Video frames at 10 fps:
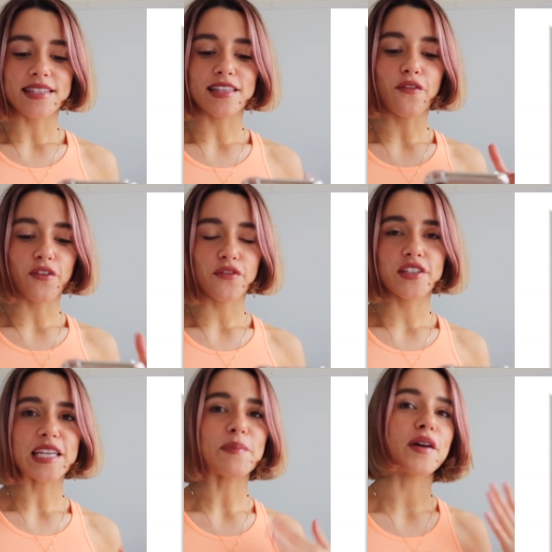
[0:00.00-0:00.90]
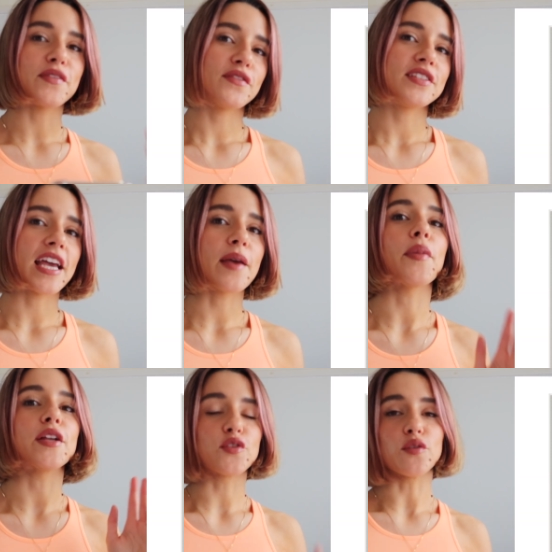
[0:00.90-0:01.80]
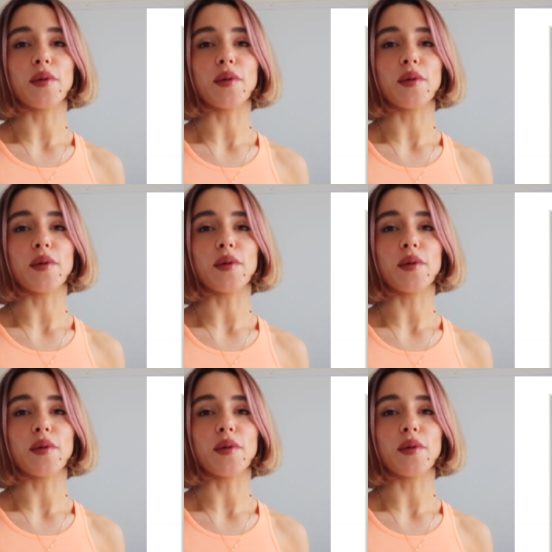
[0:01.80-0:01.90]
is the 50 by 58 by 2